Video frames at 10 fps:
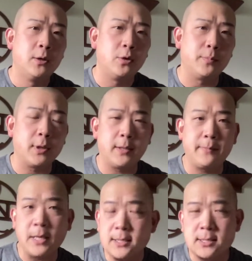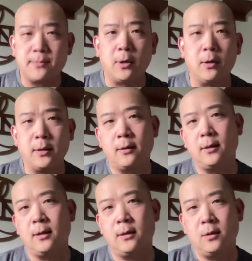you play baseball
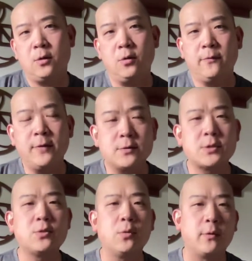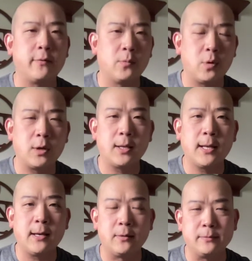and, and you feel sore from working
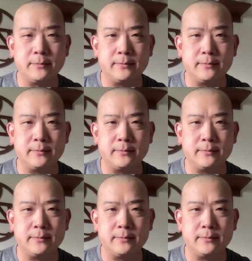out.